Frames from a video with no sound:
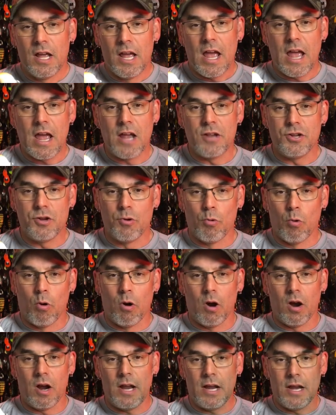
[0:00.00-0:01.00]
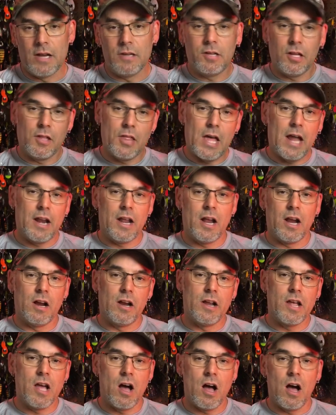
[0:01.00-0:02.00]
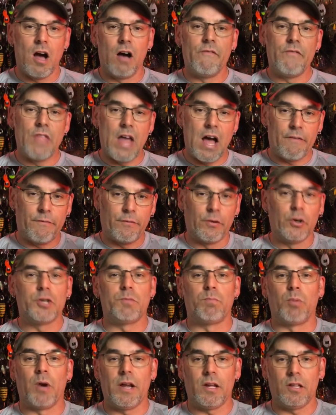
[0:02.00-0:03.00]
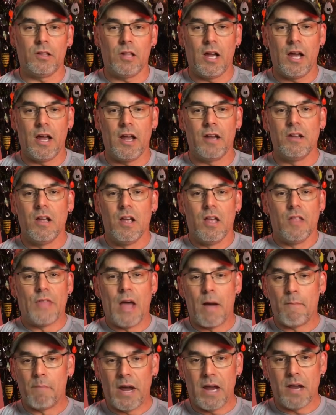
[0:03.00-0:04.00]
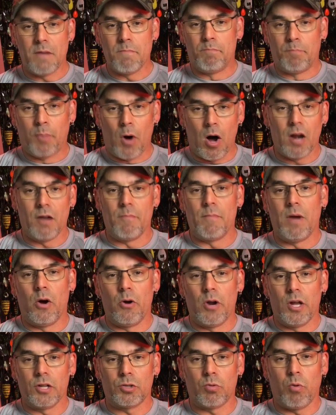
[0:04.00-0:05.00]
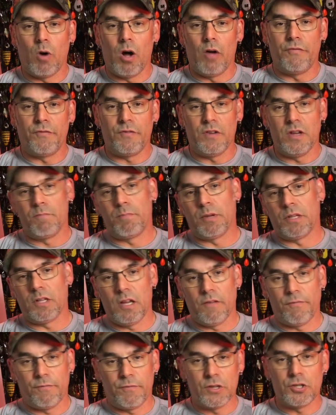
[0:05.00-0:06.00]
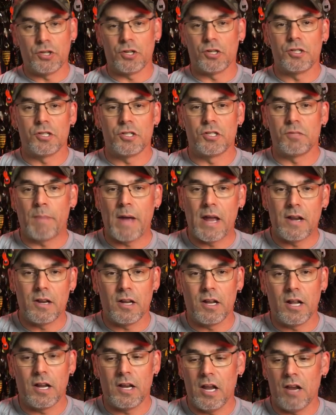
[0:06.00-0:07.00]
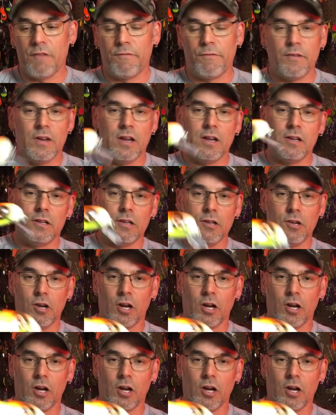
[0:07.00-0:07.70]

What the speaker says: and you were into that area of that first break line that might bottom out at 12 feet. But if fish are suspended at 8 feet, you're